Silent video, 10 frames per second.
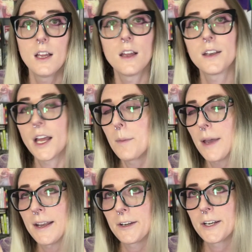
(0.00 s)

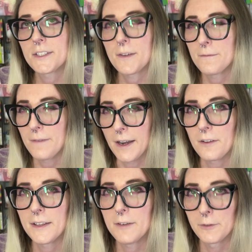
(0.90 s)
Non-binary is a
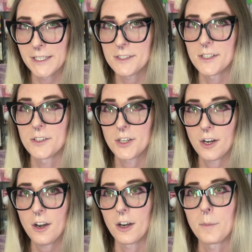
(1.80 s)
fairly recent
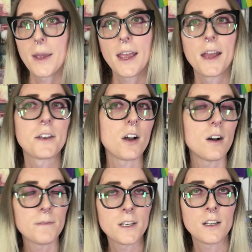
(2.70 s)
term and
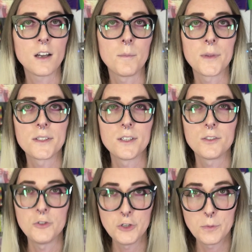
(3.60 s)
often
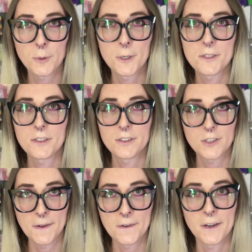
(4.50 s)
encompasses numerous
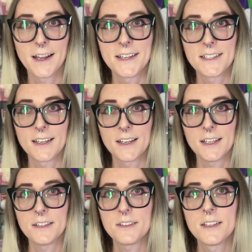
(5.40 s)
gender
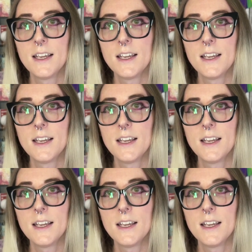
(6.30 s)
identities.